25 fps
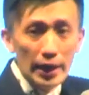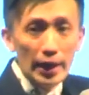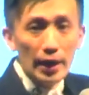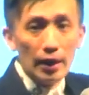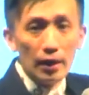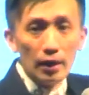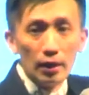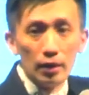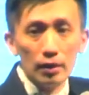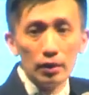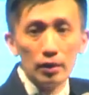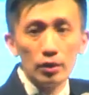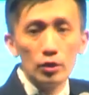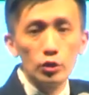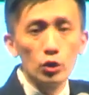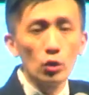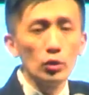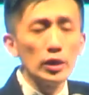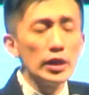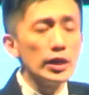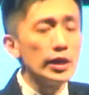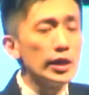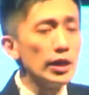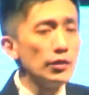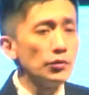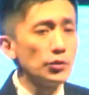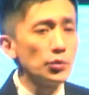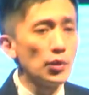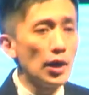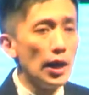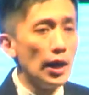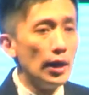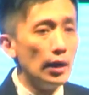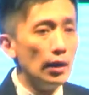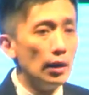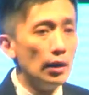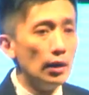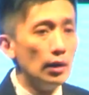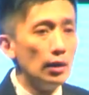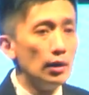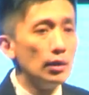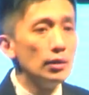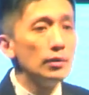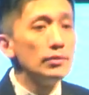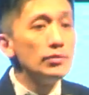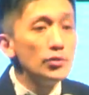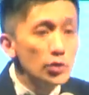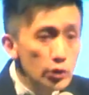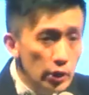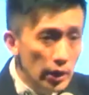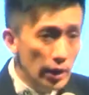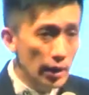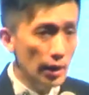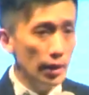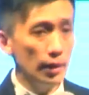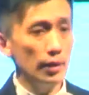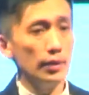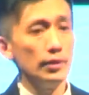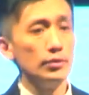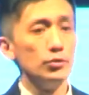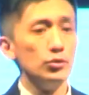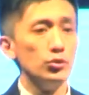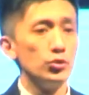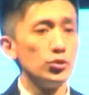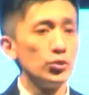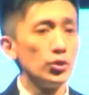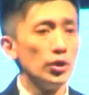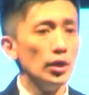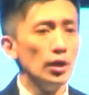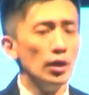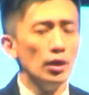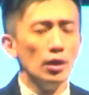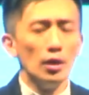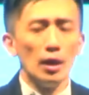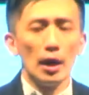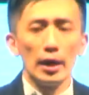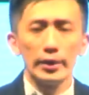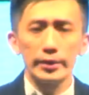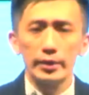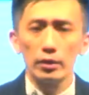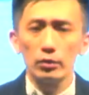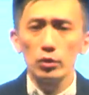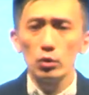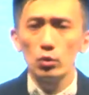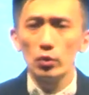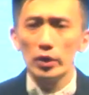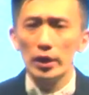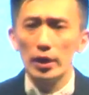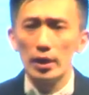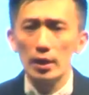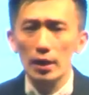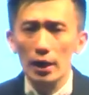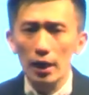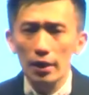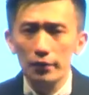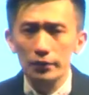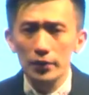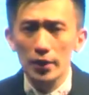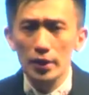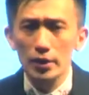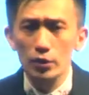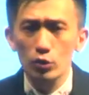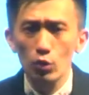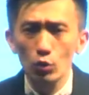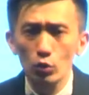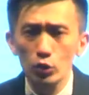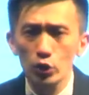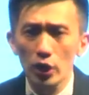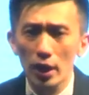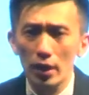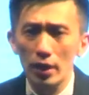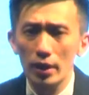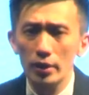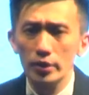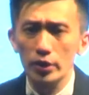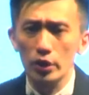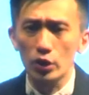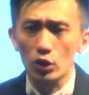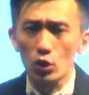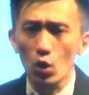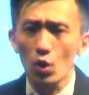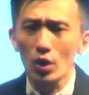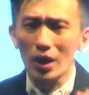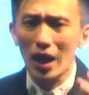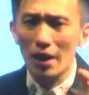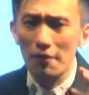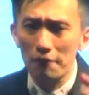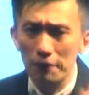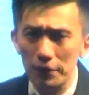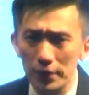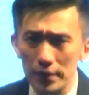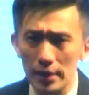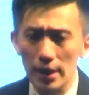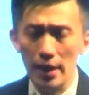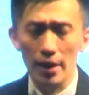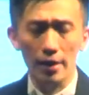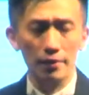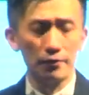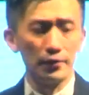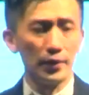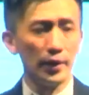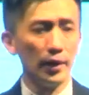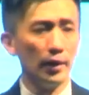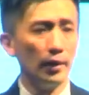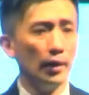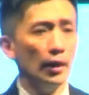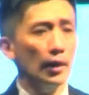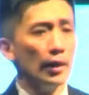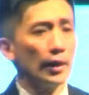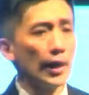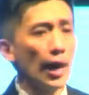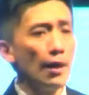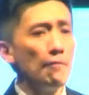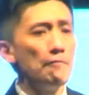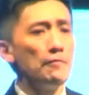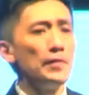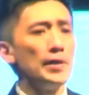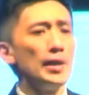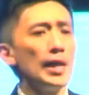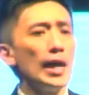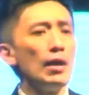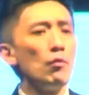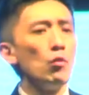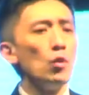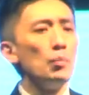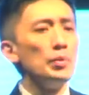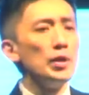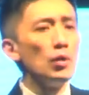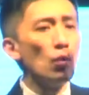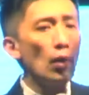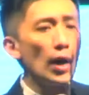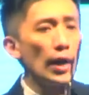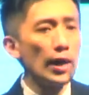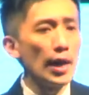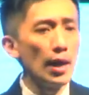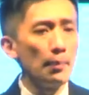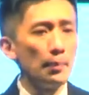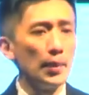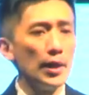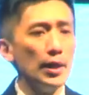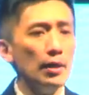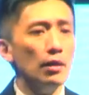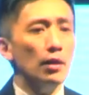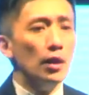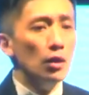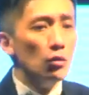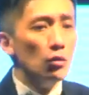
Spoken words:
that. So it gives what? Challenge. I tell you, in life, there's no challenge. It's called comfort life. Comfort life will be what happened?